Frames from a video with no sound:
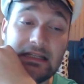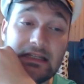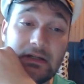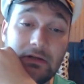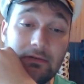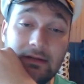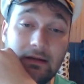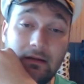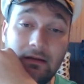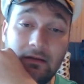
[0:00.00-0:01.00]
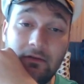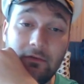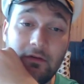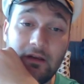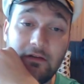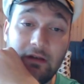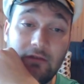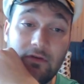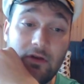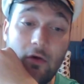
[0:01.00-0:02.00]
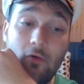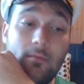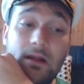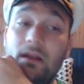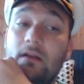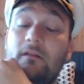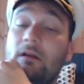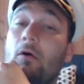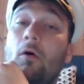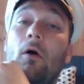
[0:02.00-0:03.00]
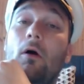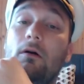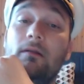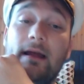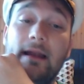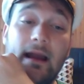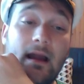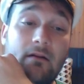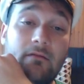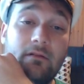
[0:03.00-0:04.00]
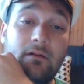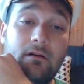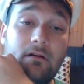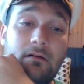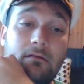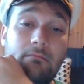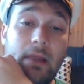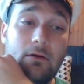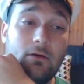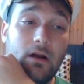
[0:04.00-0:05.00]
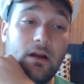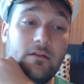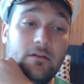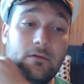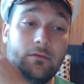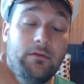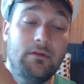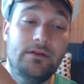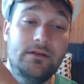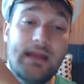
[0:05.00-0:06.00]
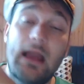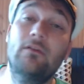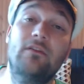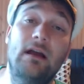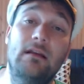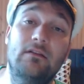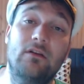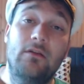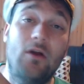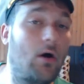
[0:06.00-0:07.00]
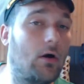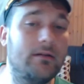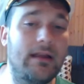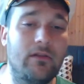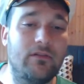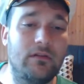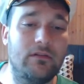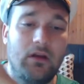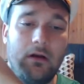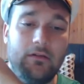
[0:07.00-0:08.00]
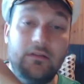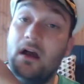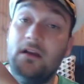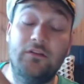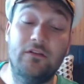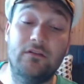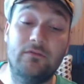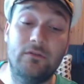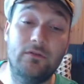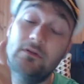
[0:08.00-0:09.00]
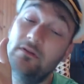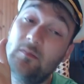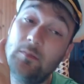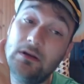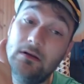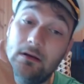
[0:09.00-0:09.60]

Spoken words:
So the Druids actually have no minions at all that have battle cries. So the downside of this card, the hard downside of this card, is non-existent for Druids. That's pretty good.